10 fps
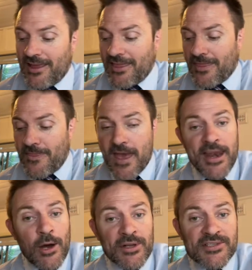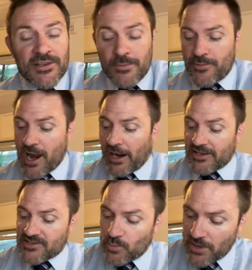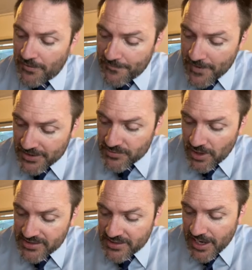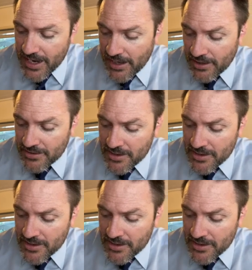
They're now inside the bracket. So when I factorize it out,